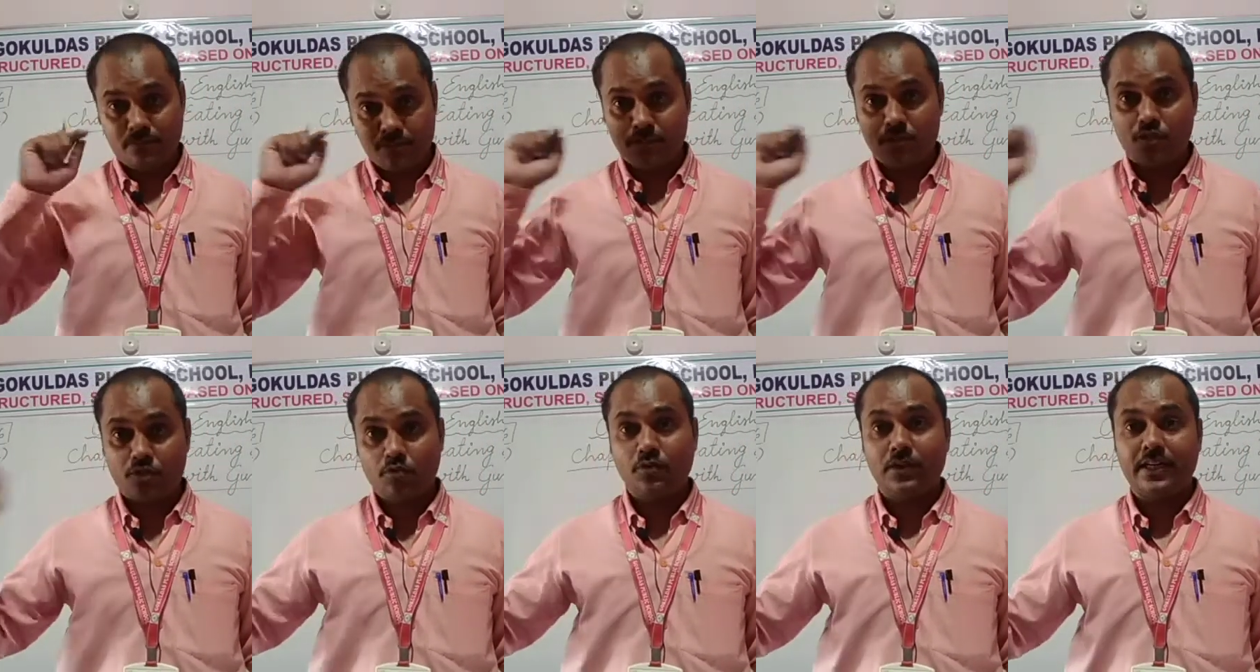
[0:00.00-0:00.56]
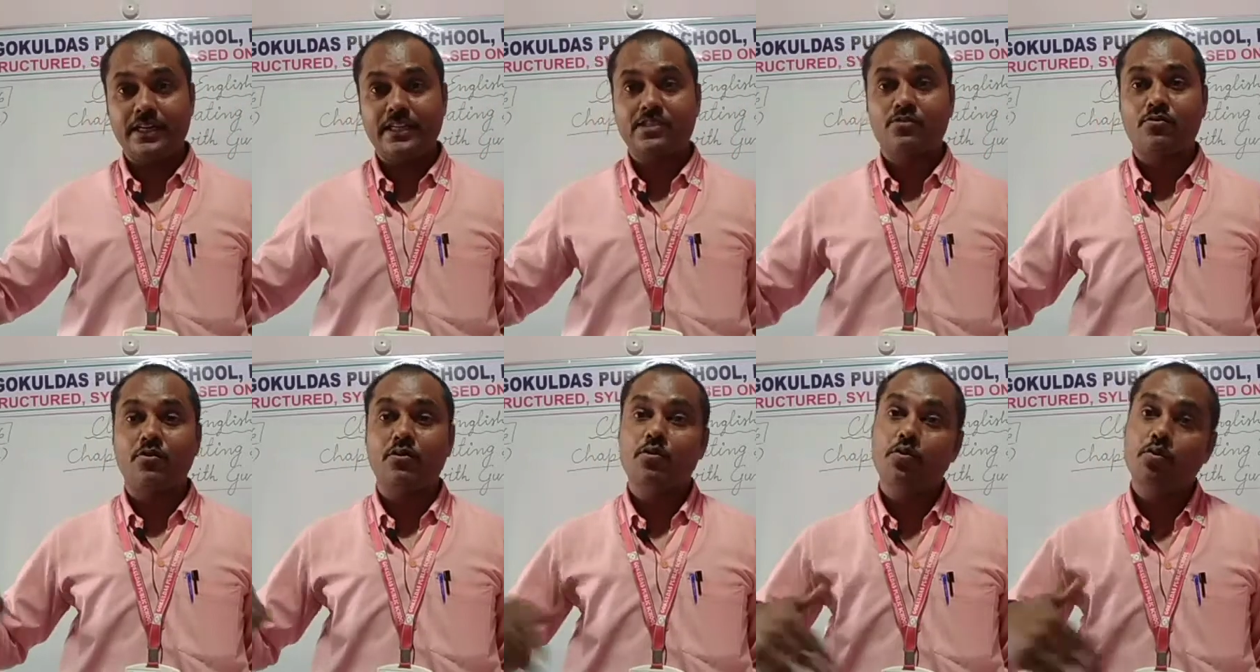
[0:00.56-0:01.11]
student is
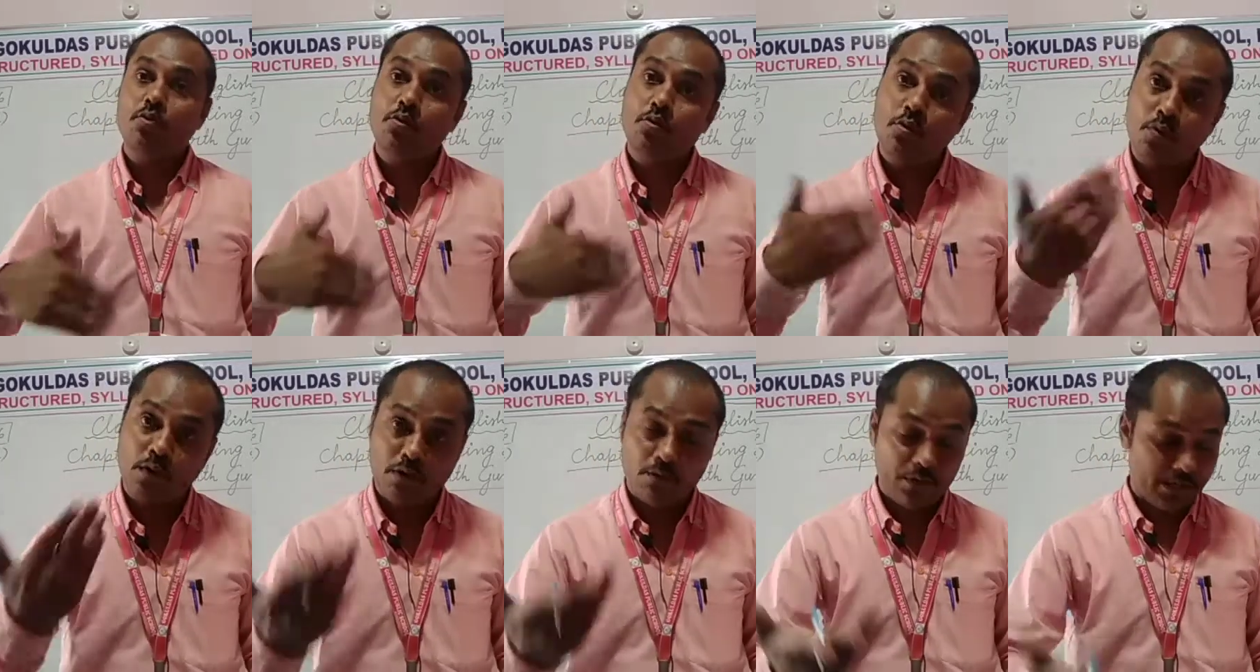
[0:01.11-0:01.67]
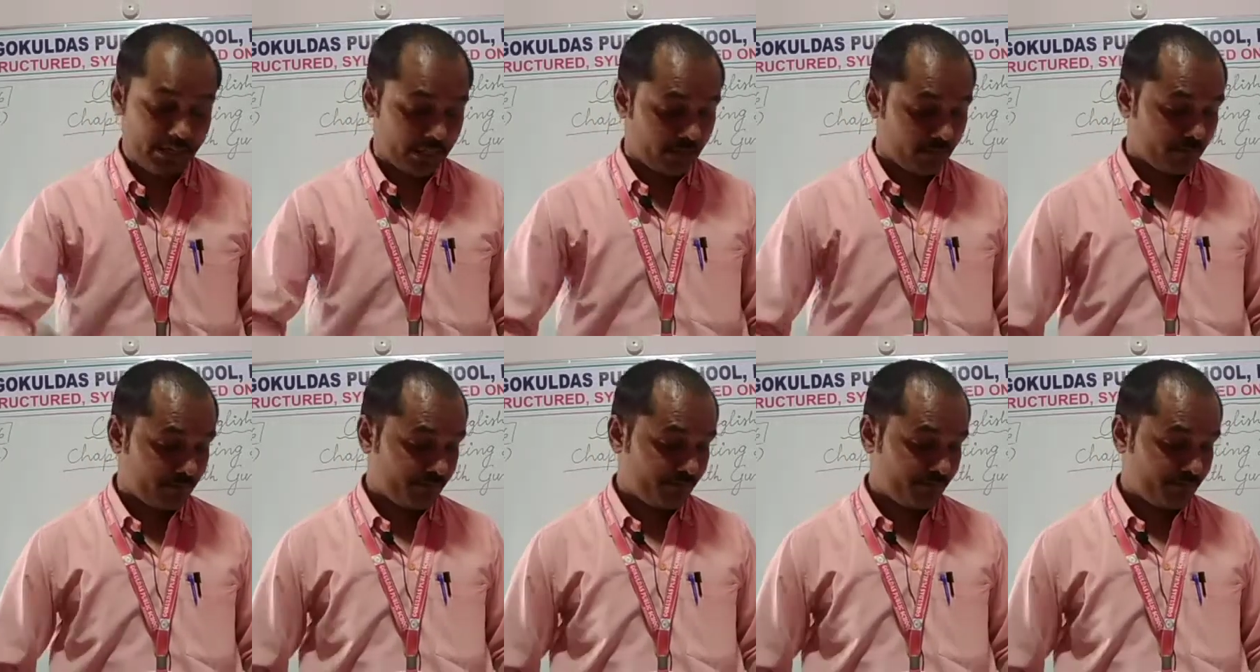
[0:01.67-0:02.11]
called overweight.